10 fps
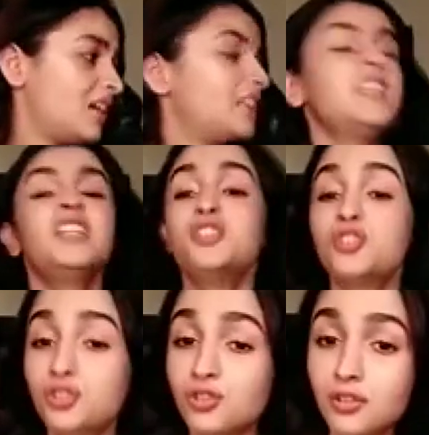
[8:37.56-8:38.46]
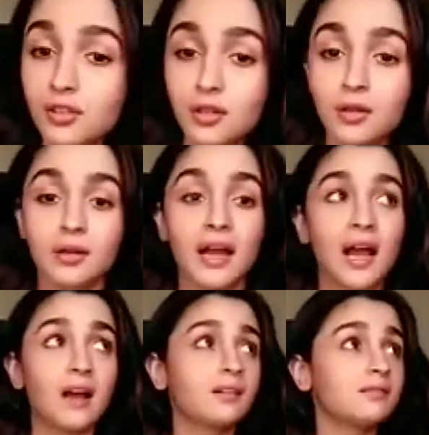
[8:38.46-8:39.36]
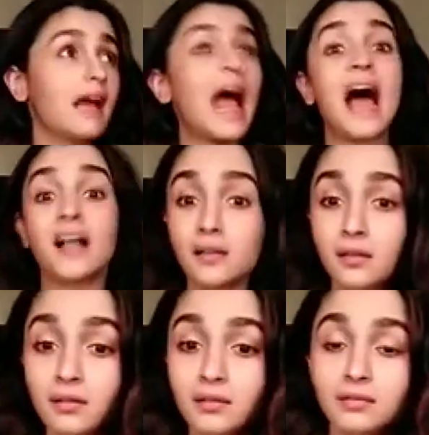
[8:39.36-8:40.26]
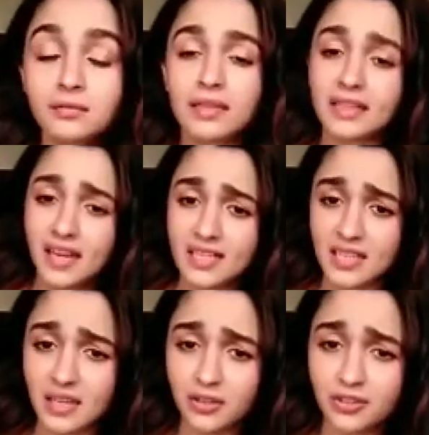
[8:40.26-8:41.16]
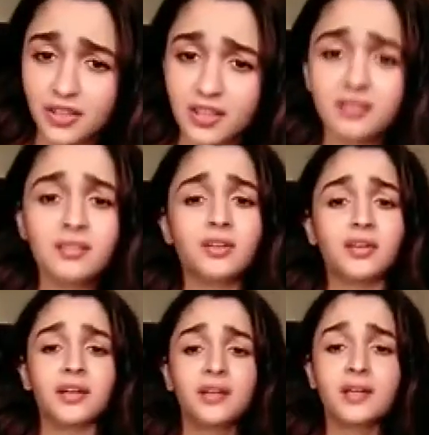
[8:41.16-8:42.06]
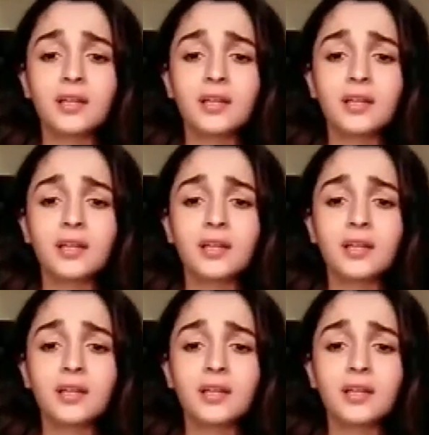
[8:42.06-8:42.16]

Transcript: Alish, Al. Did I say that already? Okay.